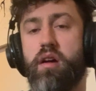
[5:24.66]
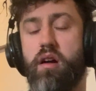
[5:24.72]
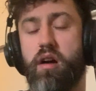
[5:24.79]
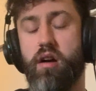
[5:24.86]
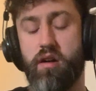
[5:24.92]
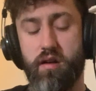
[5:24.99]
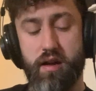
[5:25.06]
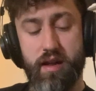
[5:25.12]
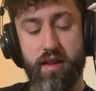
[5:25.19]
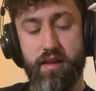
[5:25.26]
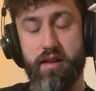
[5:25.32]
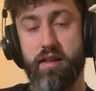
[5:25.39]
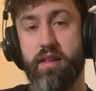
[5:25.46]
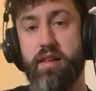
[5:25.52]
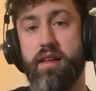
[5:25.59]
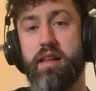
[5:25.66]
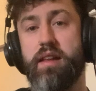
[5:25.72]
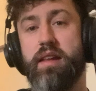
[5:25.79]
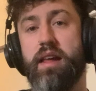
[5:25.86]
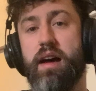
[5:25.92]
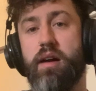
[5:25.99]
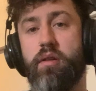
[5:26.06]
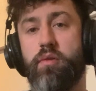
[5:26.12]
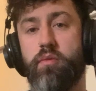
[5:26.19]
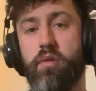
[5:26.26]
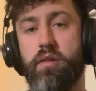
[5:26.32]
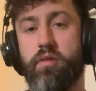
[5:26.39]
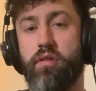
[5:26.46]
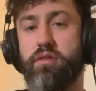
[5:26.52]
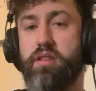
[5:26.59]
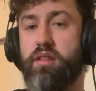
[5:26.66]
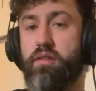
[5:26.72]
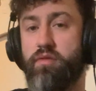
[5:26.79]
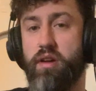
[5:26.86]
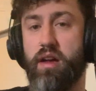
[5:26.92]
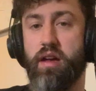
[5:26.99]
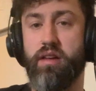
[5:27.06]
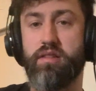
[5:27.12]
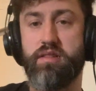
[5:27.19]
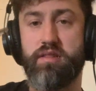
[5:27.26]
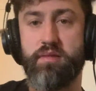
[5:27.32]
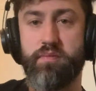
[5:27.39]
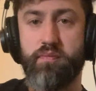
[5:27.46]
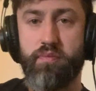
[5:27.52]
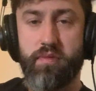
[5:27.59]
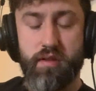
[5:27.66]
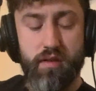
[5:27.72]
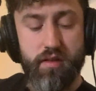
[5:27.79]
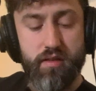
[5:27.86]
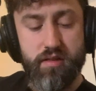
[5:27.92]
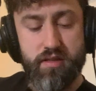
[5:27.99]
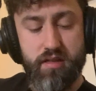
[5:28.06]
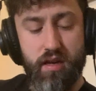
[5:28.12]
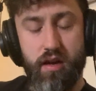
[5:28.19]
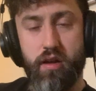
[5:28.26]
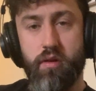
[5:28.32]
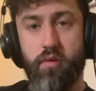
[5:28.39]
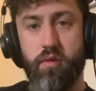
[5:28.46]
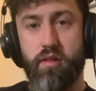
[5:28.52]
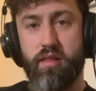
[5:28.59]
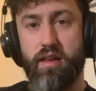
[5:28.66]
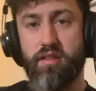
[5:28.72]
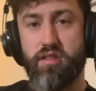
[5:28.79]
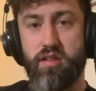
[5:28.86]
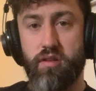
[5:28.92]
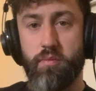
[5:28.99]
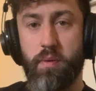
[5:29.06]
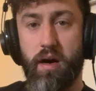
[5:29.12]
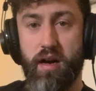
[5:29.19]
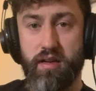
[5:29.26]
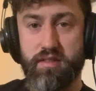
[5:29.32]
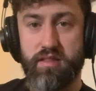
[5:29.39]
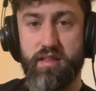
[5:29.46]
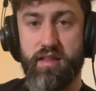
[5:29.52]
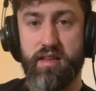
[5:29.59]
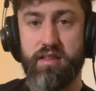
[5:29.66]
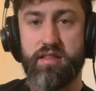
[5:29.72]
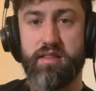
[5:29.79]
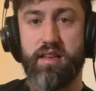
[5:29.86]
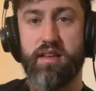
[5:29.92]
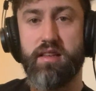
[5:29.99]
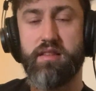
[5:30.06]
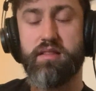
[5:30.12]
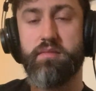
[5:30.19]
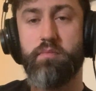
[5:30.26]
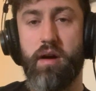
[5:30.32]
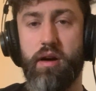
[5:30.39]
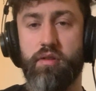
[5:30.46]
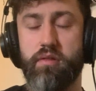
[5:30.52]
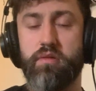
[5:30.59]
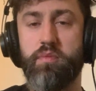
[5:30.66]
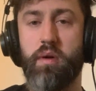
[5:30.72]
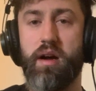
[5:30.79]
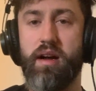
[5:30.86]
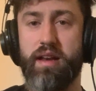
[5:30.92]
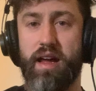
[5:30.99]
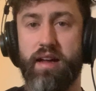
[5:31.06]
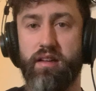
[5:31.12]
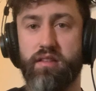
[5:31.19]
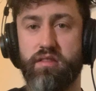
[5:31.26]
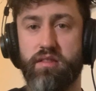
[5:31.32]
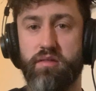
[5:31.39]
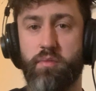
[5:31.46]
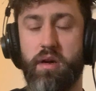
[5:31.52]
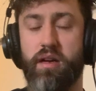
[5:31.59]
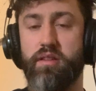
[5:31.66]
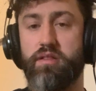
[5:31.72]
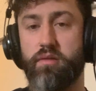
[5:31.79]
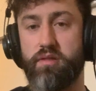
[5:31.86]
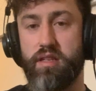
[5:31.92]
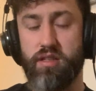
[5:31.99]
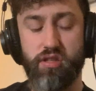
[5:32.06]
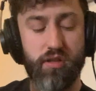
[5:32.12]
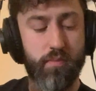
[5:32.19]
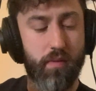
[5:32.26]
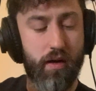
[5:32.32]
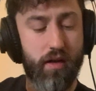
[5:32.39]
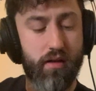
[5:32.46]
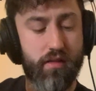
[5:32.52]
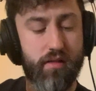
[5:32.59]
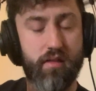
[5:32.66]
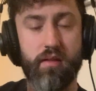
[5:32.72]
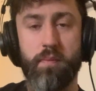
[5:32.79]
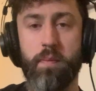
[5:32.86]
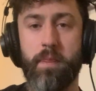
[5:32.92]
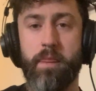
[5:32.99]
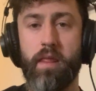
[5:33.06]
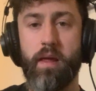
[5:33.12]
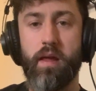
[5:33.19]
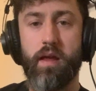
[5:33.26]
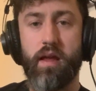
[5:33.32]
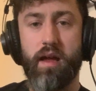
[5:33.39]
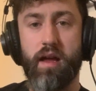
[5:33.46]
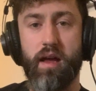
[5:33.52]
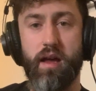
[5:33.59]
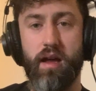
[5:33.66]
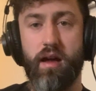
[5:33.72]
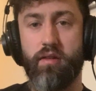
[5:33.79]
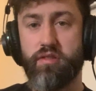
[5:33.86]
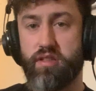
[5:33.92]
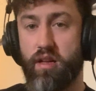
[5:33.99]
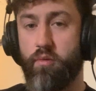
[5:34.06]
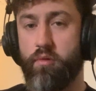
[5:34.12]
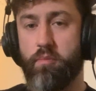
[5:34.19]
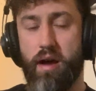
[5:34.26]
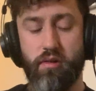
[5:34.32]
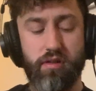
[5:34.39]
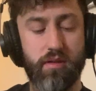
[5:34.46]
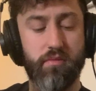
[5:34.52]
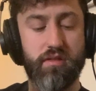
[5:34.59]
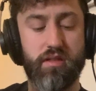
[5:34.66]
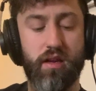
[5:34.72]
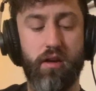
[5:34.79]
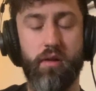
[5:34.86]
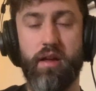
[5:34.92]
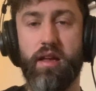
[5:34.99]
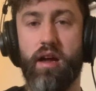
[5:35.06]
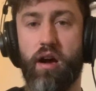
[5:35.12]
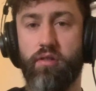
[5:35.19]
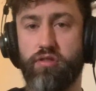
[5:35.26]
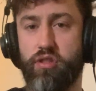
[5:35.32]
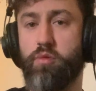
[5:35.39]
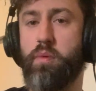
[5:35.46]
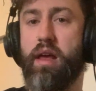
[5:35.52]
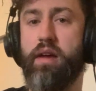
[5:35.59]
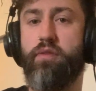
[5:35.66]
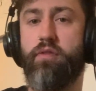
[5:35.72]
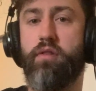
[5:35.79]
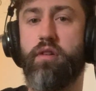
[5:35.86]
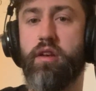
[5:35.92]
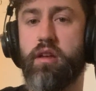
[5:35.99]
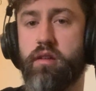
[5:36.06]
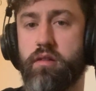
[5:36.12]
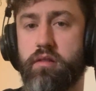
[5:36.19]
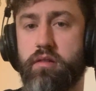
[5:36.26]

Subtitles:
Alright, now we're on to the verse. So there's two parts to this. There's Malcolm's part and Angus's part. So I'll teach you both. I'll start with Malcolm. So I'll just play it for you.